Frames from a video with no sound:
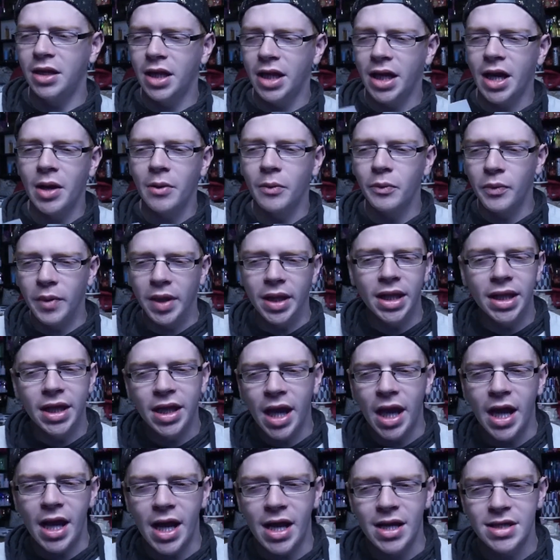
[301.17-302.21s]
Like I really
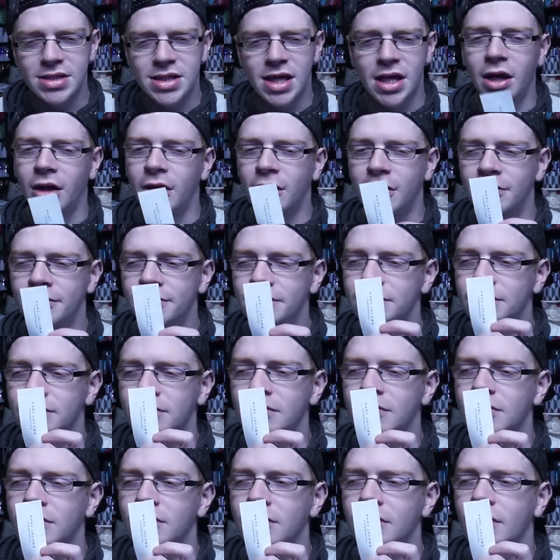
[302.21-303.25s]
cannot tell
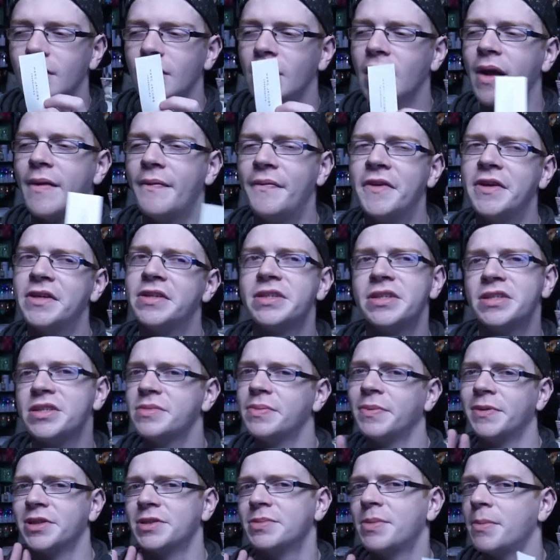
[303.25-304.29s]
if this is
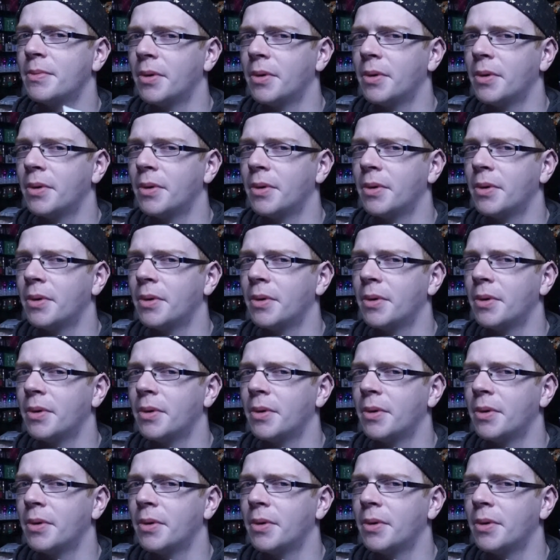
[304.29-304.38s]
supposed